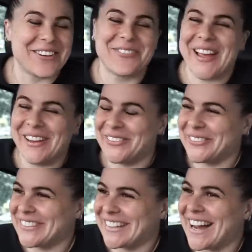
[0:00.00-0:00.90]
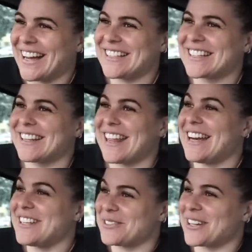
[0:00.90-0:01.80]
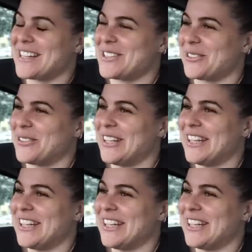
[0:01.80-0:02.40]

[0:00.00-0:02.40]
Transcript: for people that ask that is what I do